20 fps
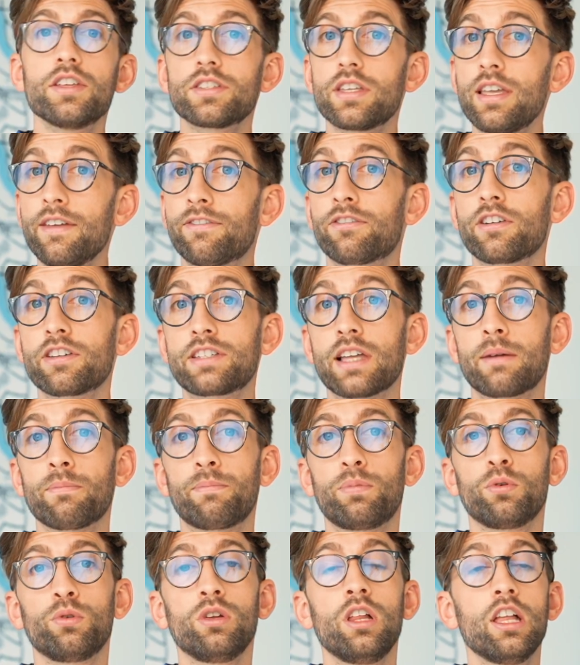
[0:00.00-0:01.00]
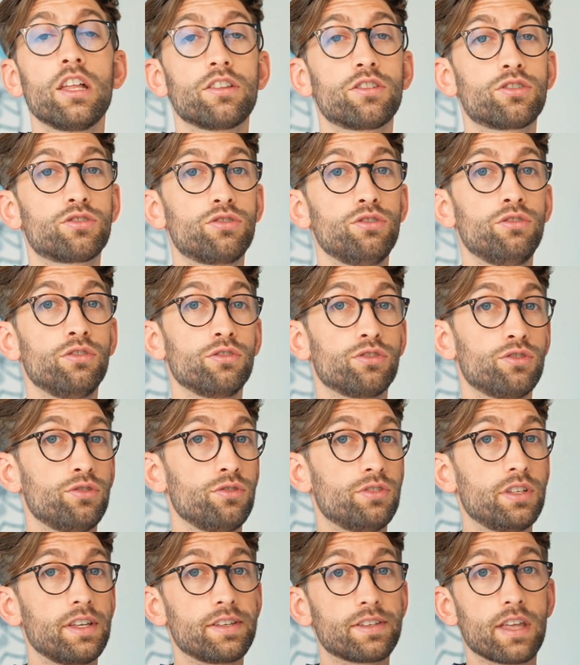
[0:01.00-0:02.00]
So if, for example, the student
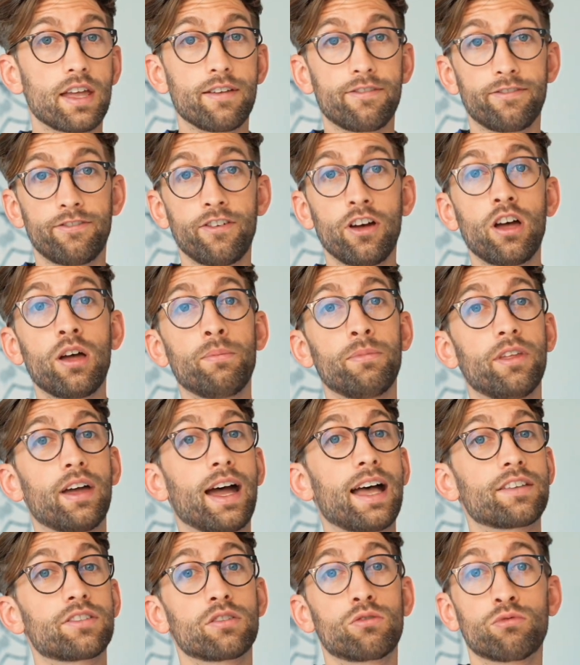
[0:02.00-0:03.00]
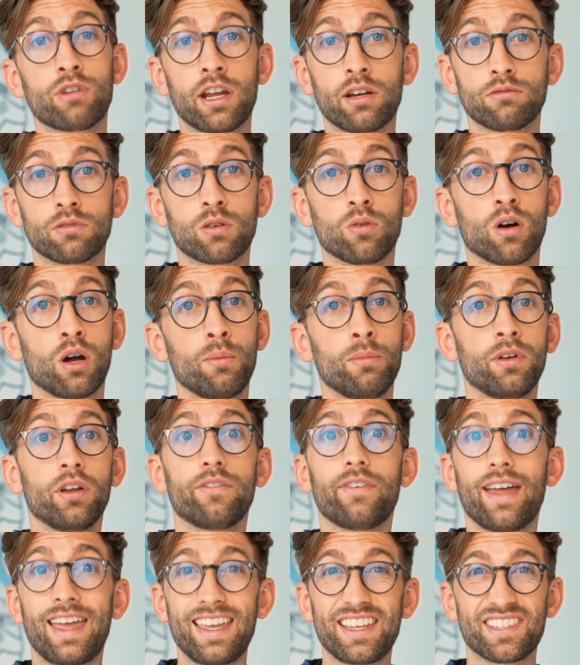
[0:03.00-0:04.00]
chooses a firm that has a grade requirement of
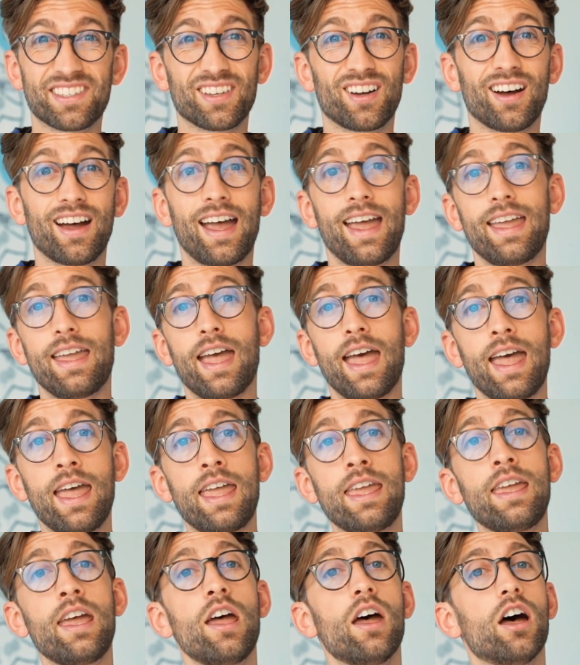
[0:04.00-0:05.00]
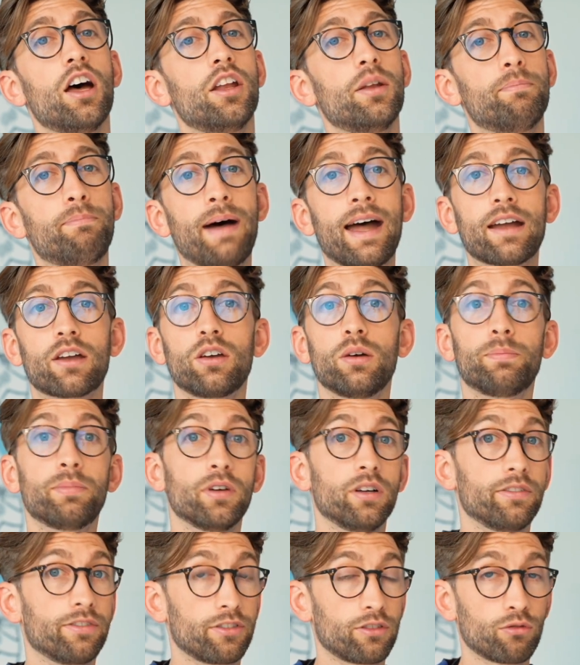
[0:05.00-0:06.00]
A star AA and a backup
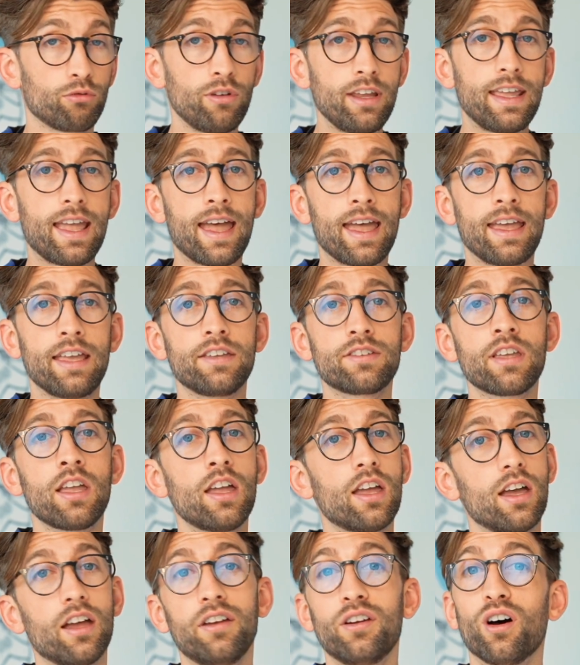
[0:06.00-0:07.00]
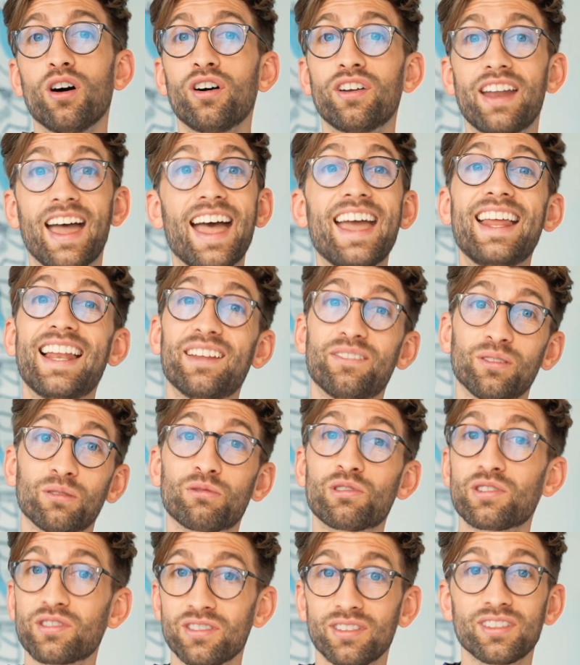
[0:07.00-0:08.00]
of three A's and on A-level
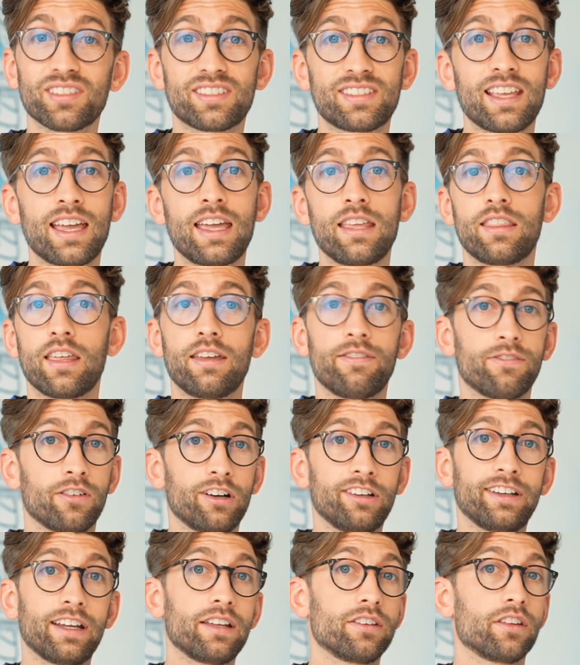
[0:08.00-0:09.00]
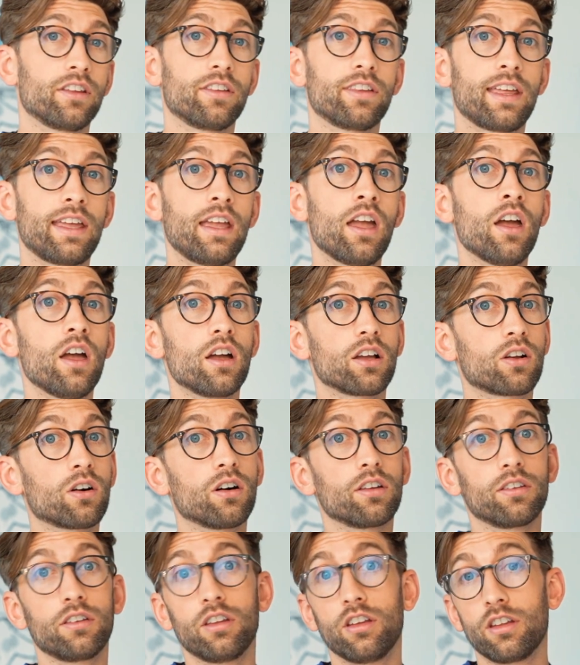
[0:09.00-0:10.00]
results day they find out that they
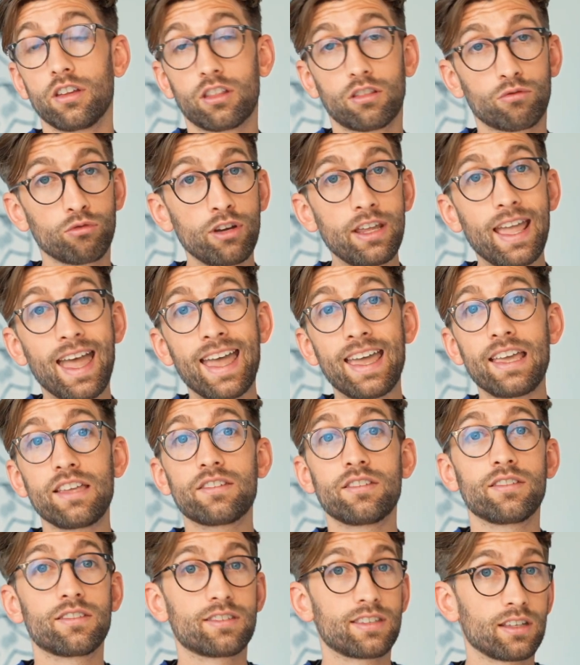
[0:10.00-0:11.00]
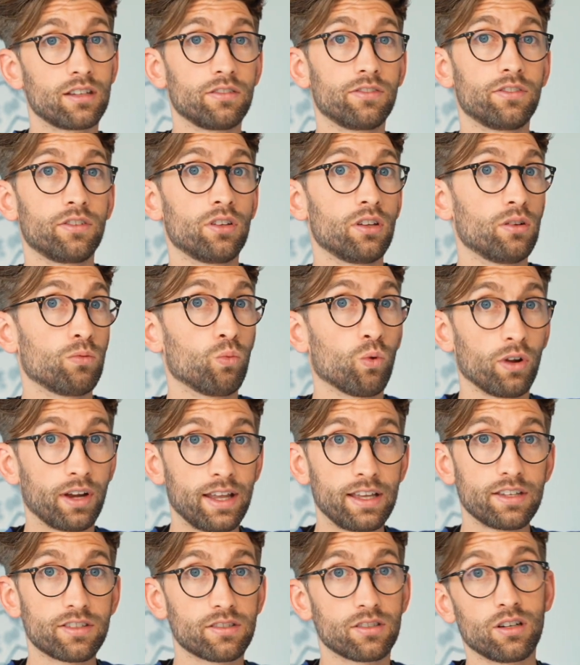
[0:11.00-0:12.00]
got the three A's instead of the one
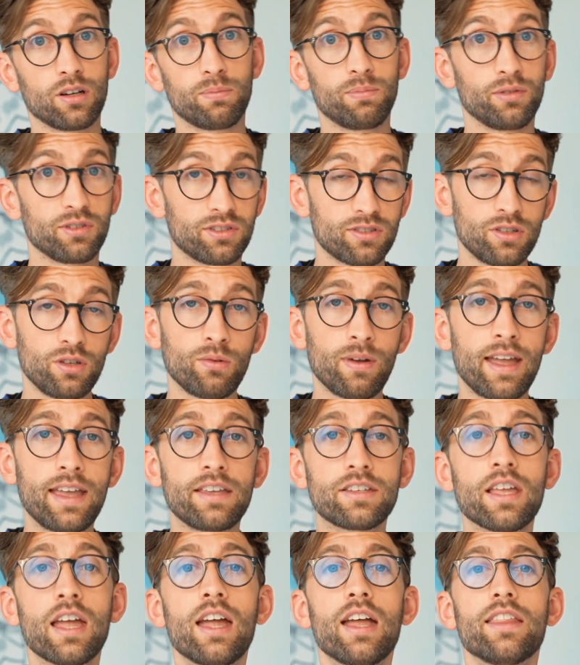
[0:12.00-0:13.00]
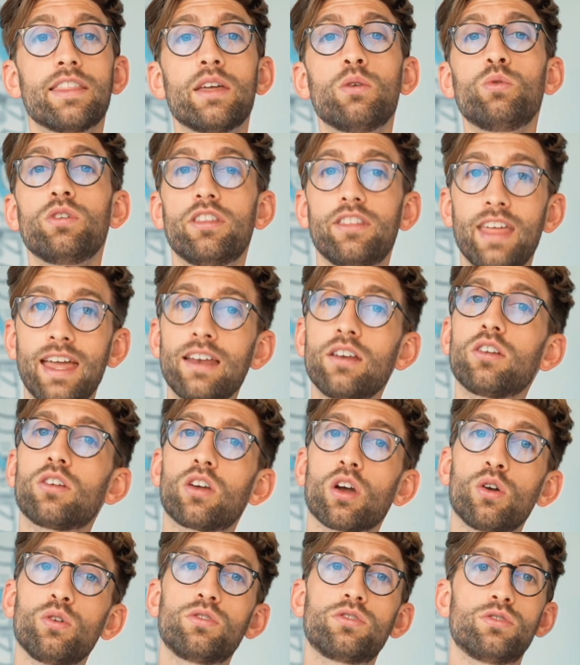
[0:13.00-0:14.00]
A star plus two A's, they would then
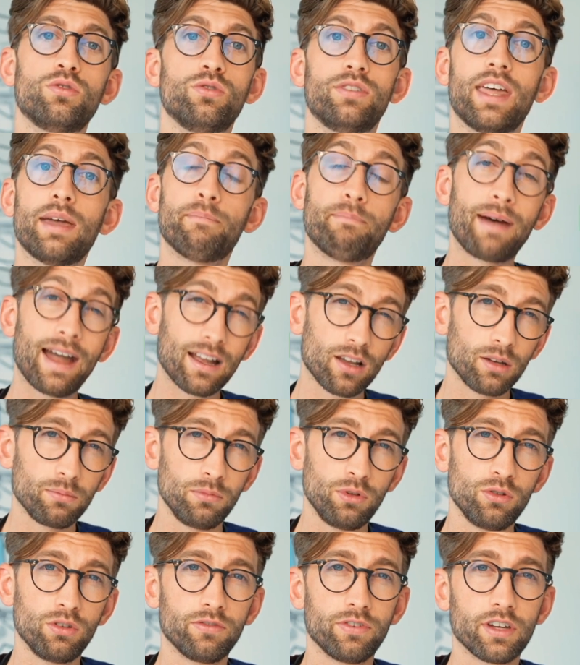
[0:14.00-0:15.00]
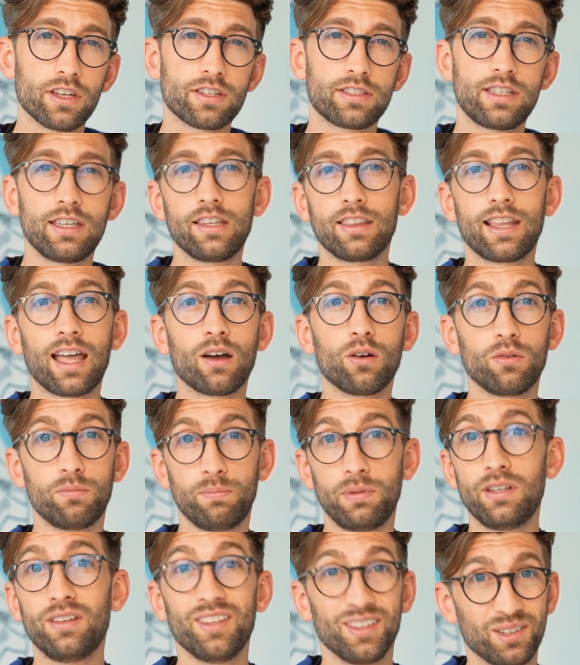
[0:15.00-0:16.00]
go to their backup university and that would
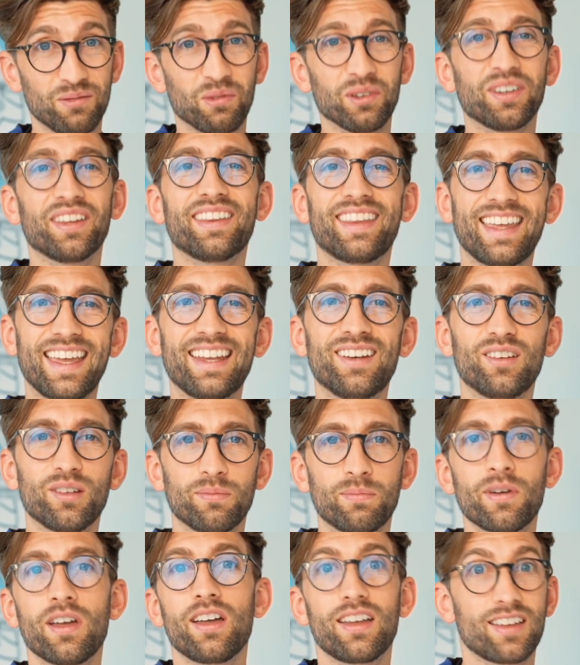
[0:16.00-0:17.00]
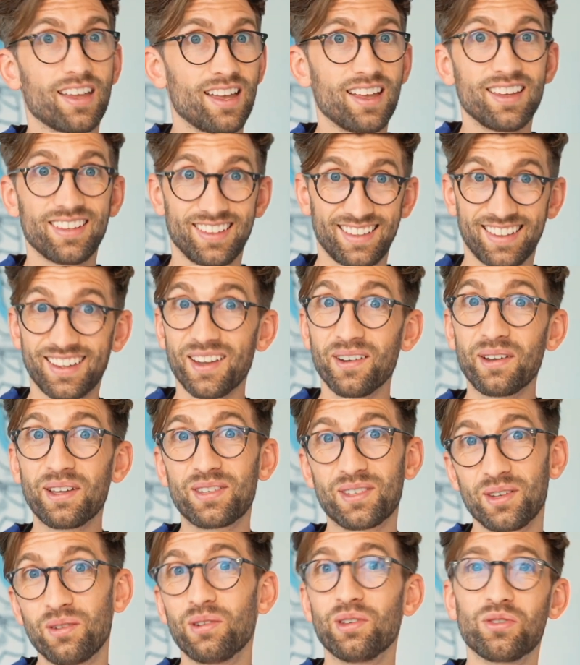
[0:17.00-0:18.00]
be the one that they end up uh, going
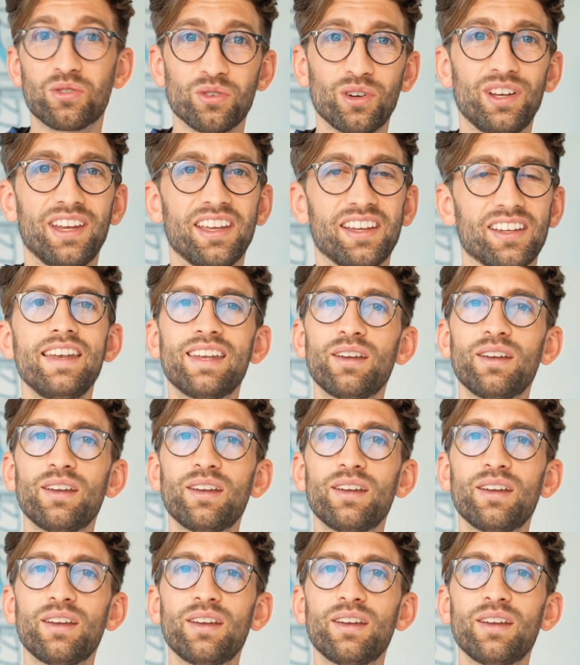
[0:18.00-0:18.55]
to and joining.